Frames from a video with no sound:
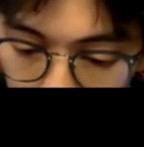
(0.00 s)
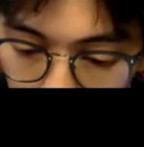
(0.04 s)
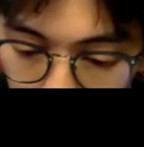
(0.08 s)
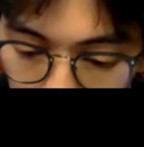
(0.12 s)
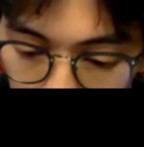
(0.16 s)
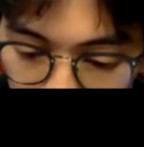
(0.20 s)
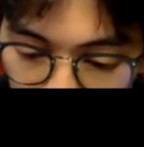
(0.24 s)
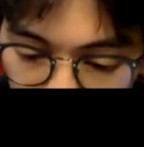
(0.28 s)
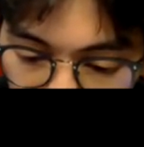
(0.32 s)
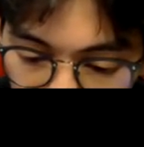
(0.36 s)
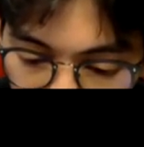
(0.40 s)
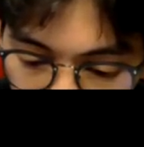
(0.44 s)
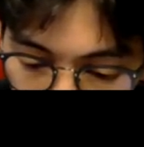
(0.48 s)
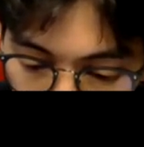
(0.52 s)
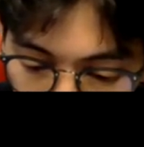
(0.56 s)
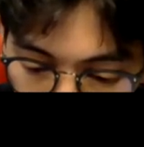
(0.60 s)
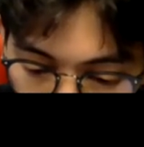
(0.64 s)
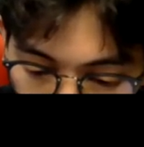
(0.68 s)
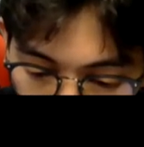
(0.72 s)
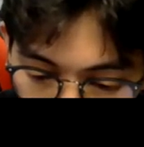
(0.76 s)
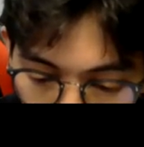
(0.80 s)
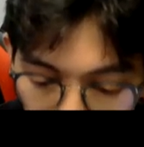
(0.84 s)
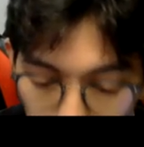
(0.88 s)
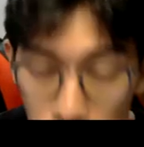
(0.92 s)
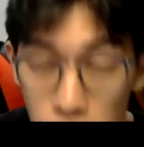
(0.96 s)

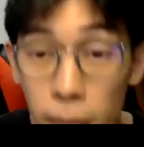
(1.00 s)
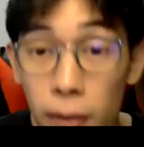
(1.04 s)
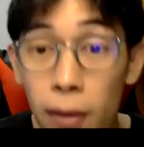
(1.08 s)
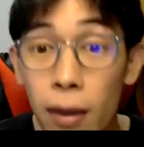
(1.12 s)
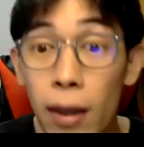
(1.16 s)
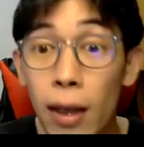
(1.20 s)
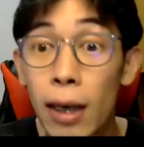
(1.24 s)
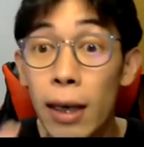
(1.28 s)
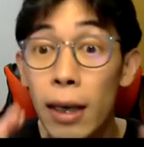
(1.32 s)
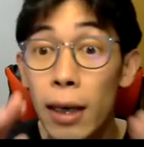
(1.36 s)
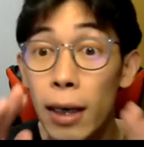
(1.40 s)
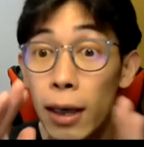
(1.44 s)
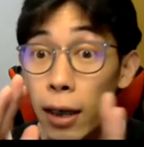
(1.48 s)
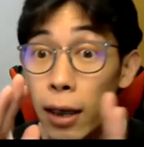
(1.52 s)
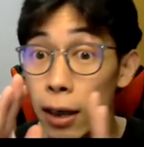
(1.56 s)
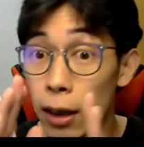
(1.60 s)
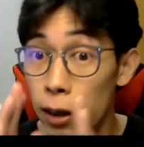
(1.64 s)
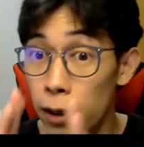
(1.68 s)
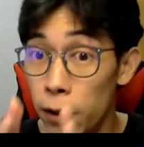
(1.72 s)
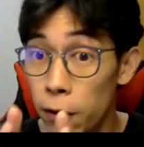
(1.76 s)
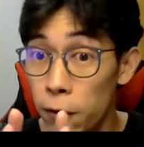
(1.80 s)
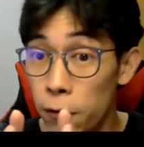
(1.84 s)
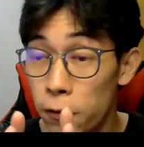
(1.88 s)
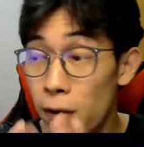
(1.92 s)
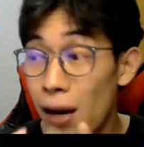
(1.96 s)
notice
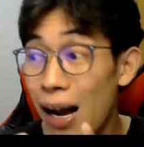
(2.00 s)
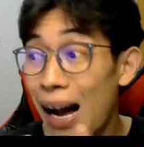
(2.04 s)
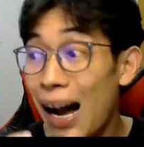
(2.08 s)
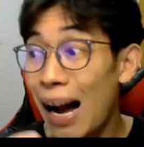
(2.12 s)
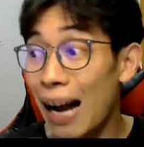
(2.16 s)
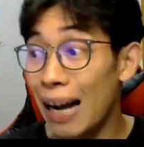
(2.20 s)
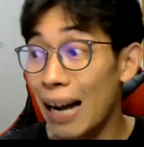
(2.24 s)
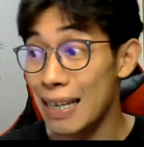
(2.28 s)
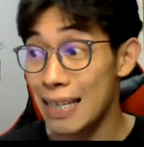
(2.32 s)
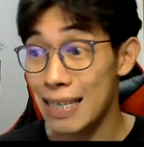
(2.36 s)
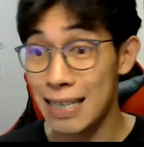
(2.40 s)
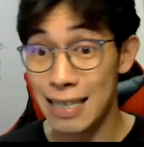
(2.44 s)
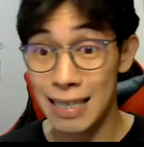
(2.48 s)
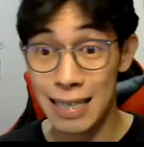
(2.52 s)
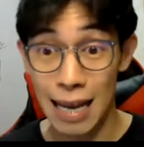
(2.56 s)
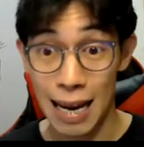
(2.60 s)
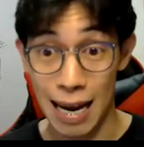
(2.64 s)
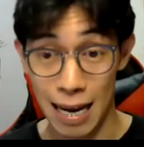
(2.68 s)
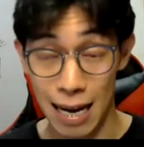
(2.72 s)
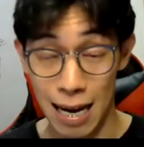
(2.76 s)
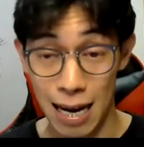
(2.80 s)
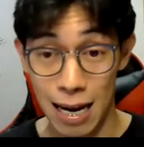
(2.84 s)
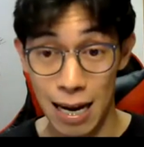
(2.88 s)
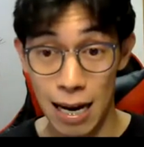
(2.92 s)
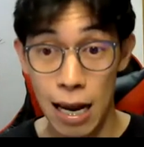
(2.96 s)
if I
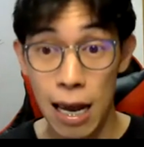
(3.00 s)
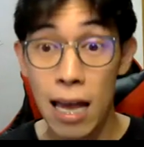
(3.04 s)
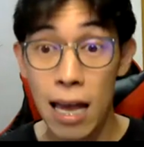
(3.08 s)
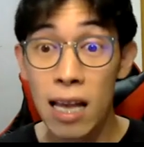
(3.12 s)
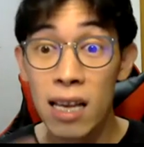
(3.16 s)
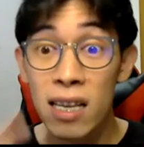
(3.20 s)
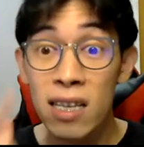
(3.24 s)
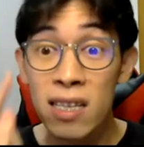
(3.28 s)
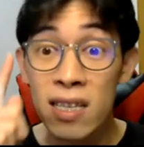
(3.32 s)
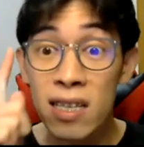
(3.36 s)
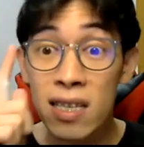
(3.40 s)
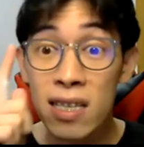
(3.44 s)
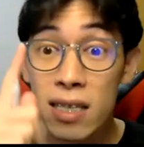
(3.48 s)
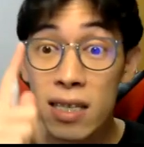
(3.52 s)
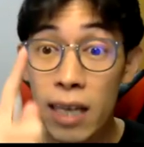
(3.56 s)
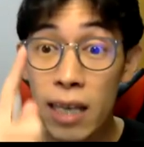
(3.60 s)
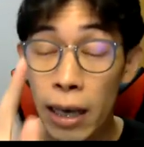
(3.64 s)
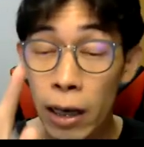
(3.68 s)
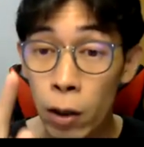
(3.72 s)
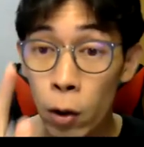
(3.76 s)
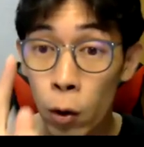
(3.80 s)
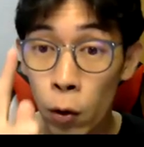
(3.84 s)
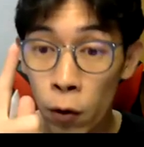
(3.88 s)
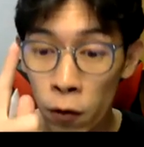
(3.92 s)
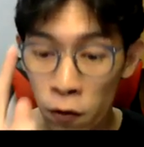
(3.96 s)
say
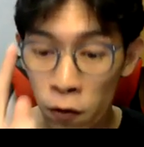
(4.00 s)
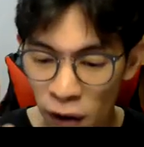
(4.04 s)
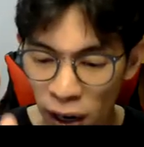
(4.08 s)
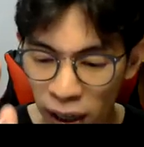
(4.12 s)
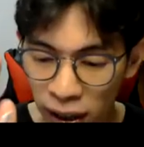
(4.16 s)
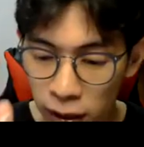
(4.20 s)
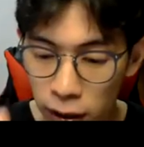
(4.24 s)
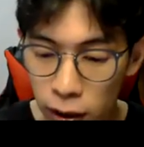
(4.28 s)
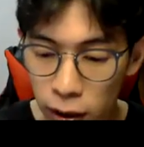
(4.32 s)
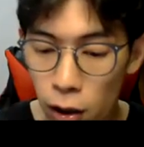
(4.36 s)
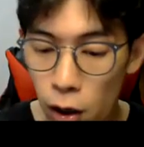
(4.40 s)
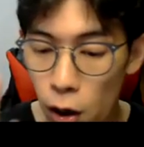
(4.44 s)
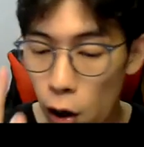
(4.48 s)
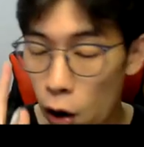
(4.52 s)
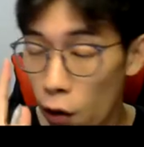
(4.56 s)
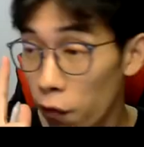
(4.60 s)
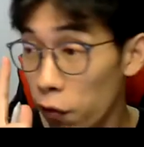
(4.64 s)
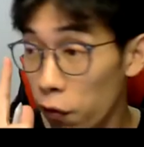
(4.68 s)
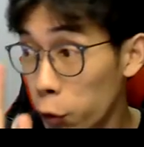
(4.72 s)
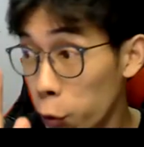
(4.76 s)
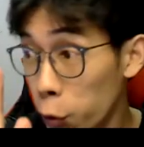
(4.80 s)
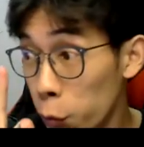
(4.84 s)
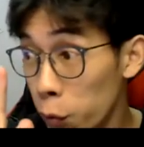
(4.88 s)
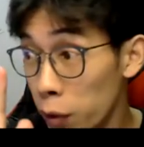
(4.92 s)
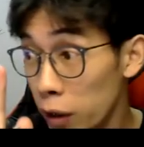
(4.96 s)
scale factor
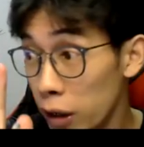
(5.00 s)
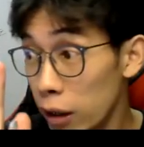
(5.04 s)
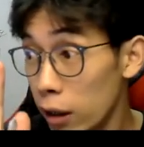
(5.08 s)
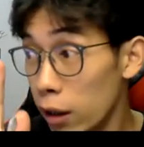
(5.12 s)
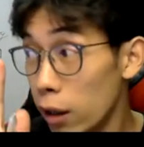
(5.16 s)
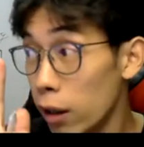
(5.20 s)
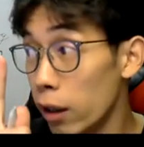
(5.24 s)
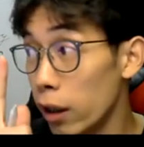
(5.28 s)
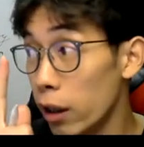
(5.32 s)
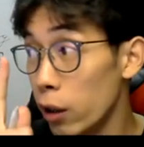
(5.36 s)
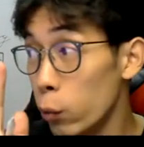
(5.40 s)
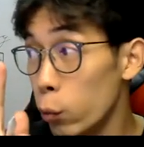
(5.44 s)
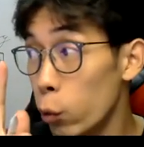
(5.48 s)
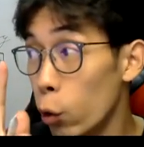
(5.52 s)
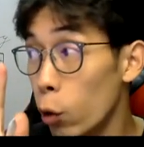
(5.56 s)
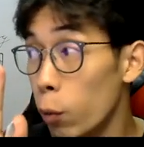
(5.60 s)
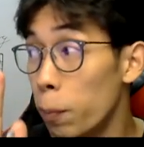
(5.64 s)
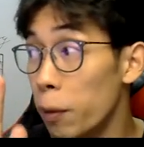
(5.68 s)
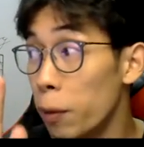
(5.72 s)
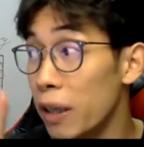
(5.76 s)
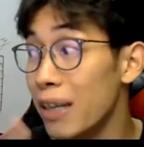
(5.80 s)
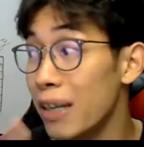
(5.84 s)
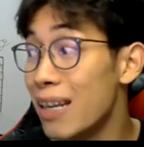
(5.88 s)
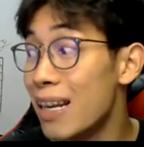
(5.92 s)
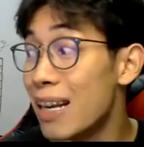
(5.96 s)
of 3, it will
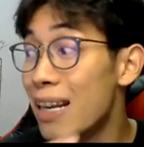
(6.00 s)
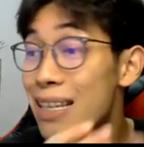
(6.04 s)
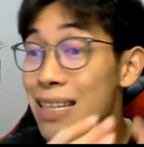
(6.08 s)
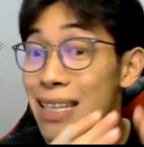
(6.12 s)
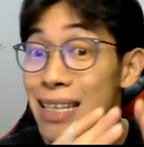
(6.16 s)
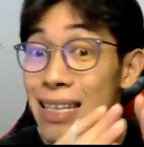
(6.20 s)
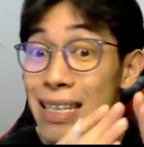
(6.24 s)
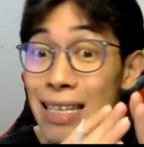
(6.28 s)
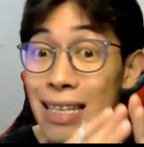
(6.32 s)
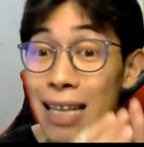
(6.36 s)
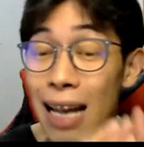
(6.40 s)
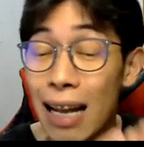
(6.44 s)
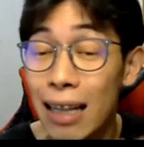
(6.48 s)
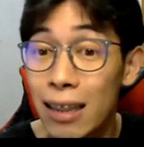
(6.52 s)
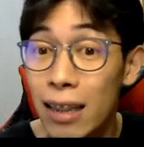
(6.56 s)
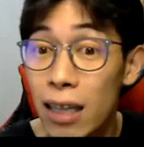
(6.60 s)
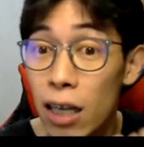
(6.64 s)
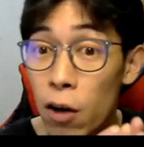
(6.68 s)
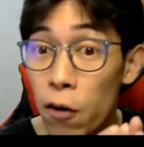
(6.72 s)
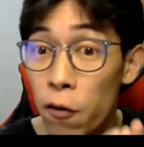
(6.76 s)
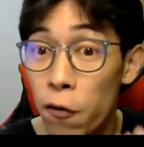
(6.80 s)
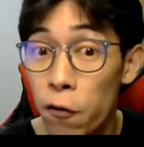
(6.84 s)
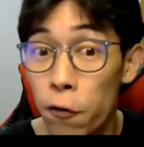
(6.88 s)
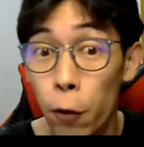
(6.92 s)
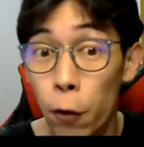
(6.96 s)
be
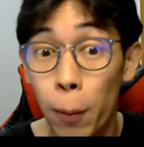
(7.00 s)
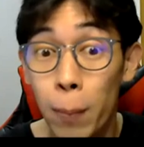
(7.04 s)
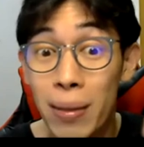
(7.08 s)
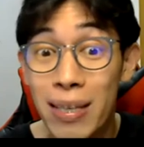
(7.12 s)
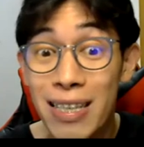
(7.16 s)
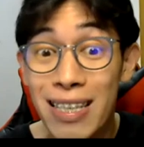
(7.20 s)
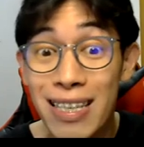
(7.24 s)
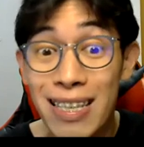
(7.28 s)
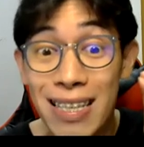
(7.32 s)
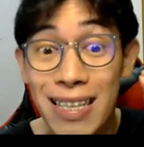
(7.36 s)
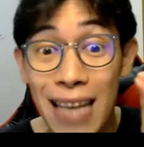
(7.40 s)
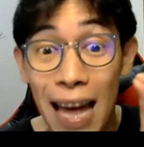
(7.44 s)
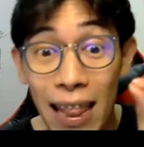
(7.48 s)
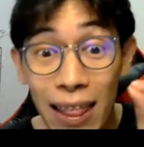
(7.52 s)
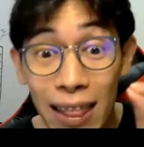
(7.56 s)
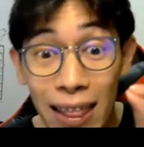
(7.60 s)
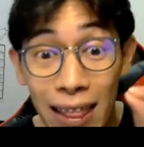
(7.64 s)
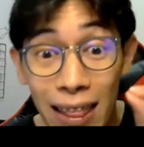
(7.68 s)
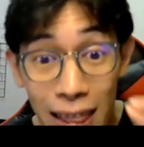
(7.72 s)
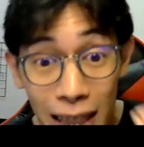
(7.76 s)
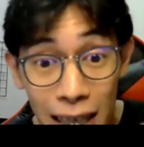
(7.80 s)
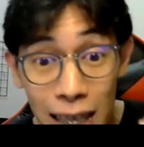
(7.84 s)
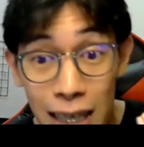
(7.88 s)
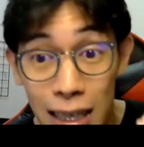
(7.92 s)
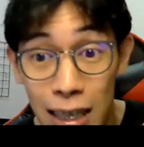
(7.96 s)
starting from
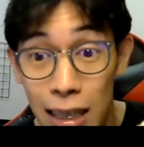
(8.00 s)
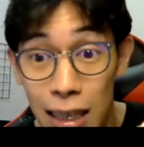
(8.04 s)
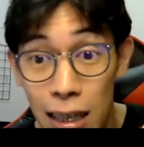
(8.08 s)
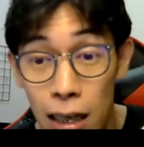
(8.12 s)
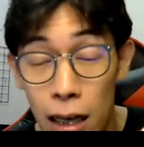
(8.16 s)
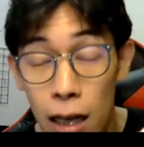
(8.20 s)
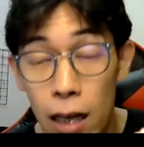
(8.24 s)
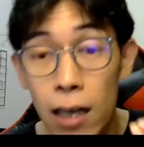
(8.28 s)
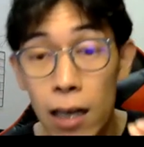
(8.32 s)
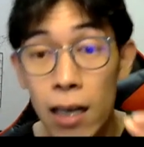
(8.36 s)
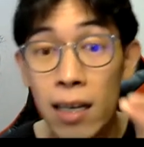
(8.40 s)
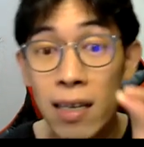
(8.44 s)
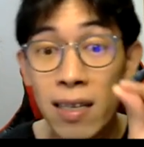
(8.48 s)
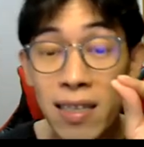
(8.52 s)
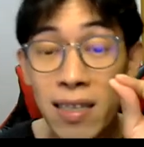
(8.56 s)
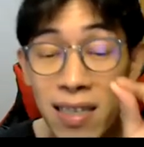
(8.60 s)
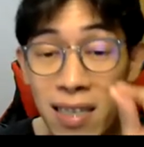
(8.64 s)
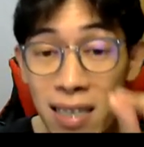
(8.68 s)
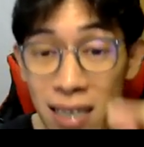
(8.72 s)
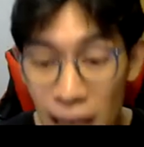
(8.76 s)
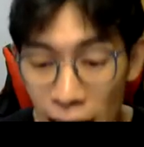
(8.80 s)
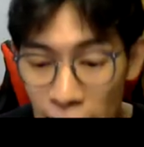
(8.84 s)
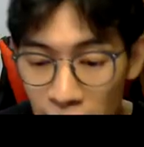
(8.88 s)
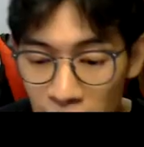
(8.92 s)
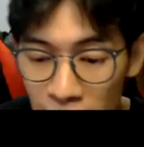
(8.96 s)
center.
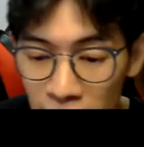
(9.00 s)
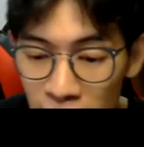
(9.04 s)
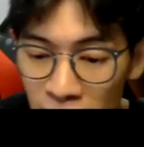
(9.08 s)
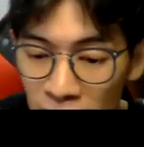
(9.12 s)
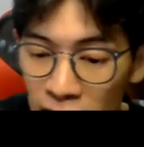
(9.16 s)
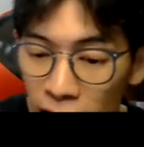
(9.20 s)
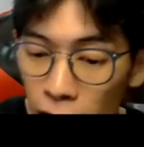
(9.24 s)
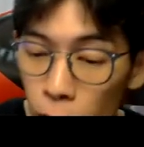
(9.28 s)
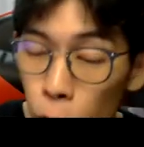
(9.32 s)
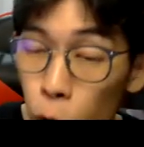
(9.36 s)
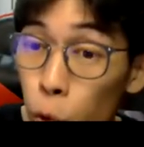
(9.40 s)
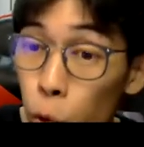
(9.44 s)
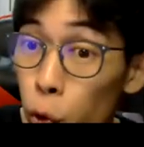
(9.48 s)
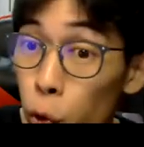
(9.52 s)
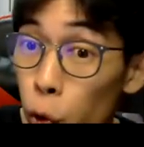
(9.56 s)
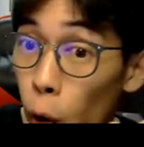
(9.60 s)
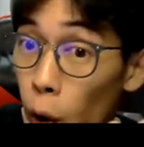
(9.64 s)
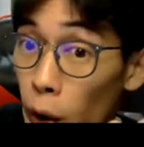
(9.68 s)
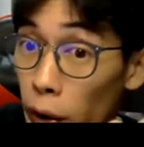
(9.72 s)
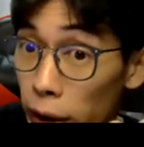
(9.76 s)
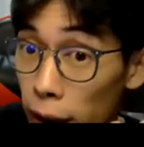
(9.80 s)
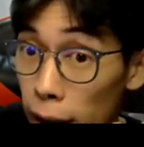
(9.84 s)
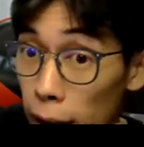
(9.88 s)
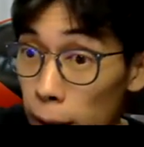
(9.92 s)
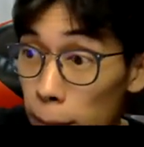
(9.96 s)
Center to
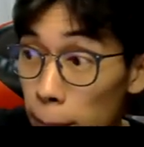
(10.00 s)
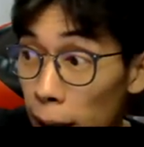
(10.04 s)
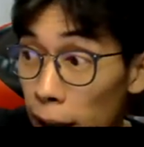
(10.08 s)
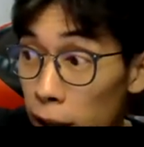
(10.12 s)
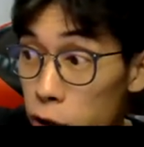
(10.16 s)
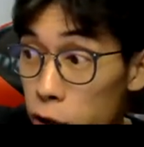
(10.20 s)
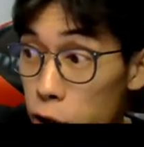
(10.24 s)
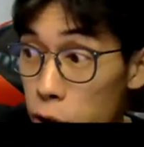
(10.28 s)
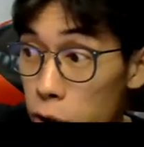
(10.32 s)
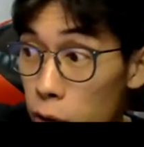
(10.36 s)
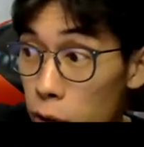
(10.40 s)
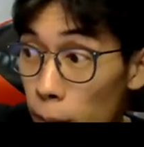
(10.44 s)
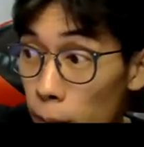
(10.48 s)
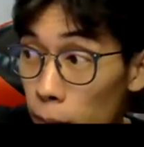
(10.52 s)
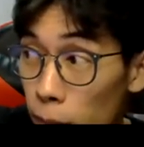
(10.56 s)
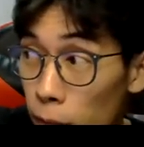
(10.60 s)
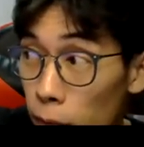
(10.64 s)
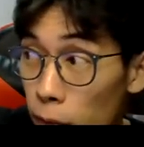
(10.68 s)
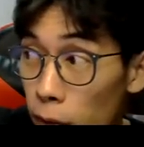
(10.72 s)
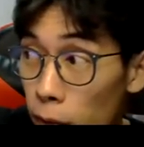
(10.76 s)
your image.